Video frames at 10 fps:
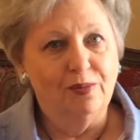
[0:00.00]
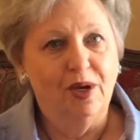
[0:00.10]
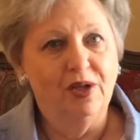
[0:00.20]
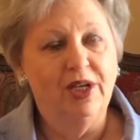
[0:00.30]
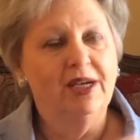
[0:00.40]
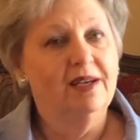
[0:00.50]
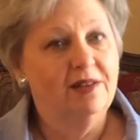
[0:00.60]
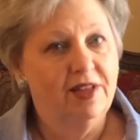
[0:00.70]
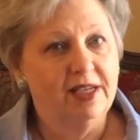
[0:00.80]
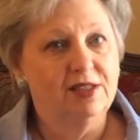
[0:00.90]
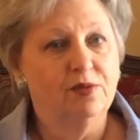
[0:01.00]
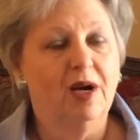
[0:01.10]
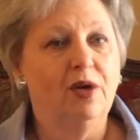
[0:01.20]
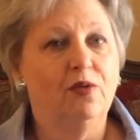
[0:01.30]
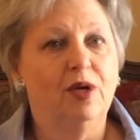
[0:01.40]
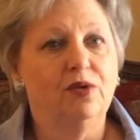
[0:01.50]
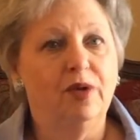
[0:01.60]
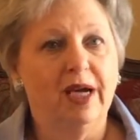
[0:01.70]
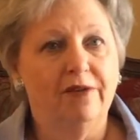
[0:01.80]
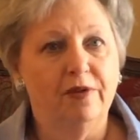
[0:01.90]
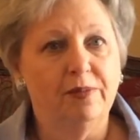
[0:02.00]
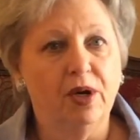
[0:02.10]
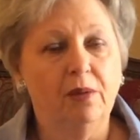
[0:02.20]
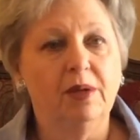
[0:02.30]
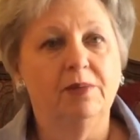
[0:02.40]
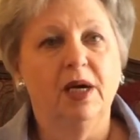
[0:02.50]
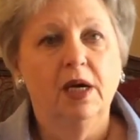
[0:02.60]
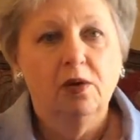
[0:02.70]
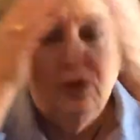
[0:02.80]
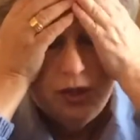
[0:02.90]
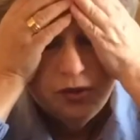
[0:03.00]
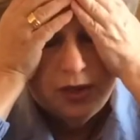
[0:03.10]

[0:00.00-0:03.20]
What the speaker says: body. That's why when we have a problem, we do